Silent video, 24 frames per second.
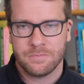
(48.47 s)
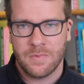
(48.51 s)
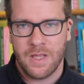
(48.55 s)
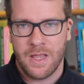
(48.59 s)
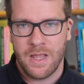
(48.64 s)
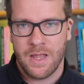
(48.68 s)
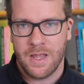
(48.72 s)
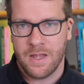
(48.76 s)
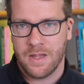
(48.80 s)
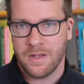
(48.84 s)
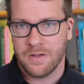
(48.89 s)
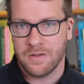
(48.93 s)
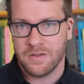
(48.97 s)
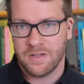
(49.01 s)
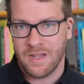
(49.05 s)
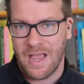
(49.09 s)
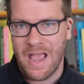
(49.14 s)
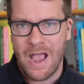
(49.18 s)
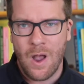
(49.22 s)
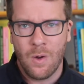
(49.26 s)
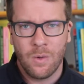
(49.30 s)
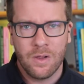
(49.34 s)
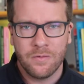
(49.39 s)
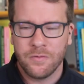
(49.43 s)
And
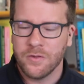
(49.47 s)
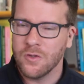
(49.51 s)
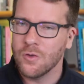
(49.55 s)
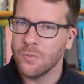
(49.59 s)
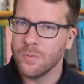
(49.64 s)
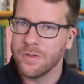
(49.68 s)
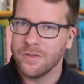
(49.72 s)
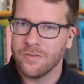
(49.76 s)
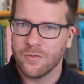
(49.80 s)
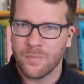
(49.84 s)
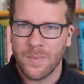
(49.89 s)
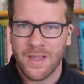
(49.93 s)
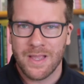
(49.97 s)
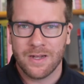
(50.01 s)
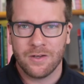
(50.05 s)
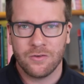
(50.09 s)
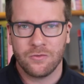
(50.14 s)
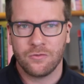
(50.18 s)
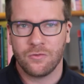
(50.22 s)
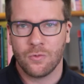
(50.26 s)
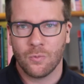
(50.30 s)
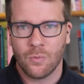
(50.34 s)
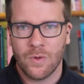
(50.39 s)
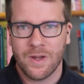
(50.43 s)
how have humans
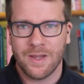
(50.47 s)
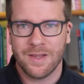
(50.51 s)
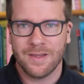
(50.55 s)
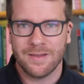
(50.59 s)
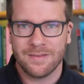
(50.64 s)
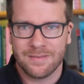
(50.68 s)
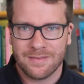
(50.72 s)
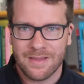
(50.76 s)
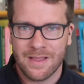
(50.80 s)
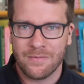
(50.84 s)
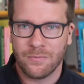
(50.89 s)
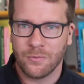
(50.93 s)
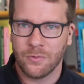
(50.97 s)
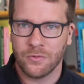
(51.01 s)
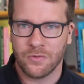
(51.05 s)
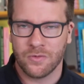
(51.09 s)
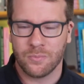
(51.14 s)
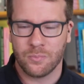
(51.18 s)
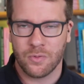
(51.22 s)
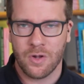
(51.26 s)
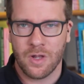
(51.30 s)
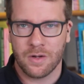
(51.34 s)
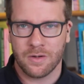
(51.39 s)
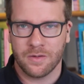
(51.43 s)
managed to raise levels
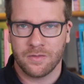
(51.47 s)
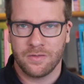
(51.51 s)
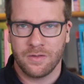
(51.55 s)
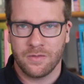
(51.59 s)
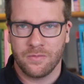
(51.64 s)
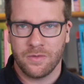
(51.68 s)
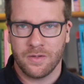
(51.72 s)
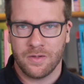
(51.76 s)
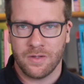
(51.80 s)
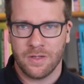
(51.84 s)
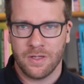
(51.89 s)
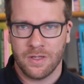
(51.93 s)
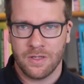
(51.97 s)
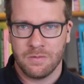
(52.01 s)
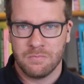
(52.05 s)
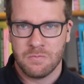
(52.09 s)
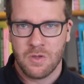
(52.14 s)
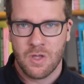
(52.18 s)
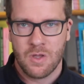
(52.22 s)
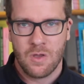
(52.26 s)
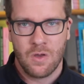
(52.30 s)
of productivity